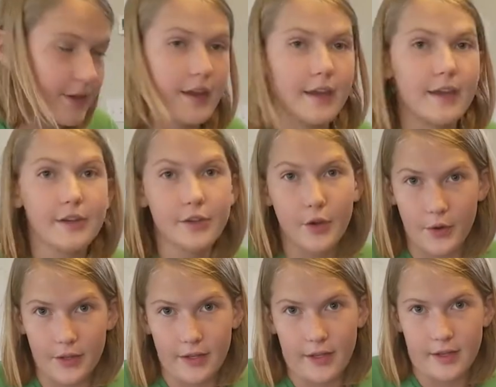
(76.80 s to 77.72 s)
In
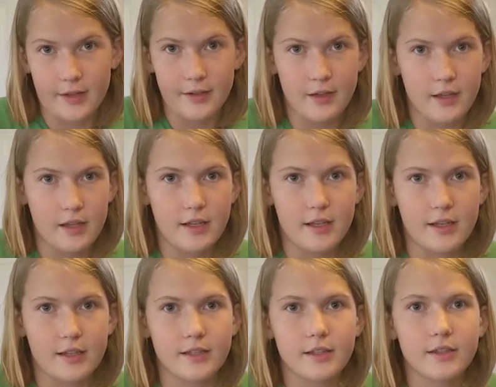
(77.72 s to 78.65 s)
CodaKid,
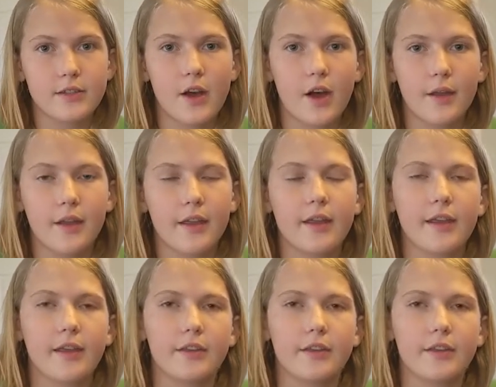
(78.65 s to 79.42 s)
it taught